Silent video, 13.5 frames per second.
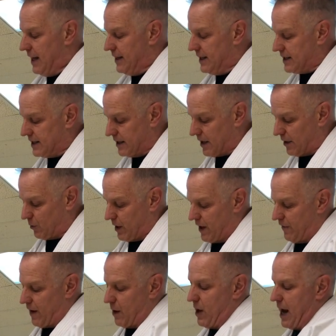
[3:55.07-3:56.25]
This is another one.
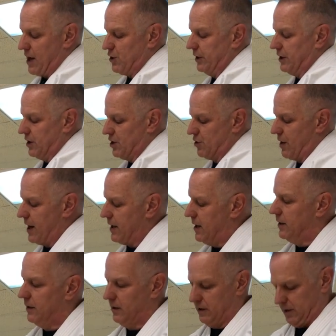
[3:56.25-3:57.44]
If I were actually to strike
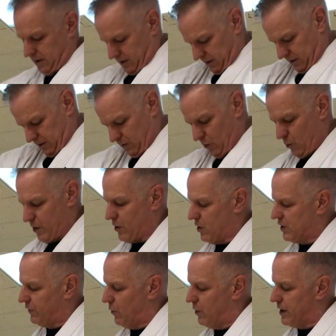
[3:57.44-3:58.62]
with
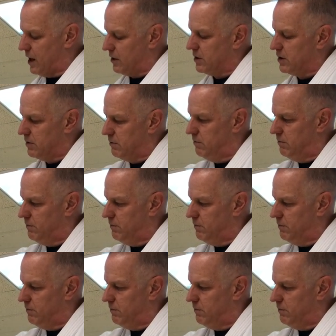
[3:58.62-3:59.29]
those four knuckles,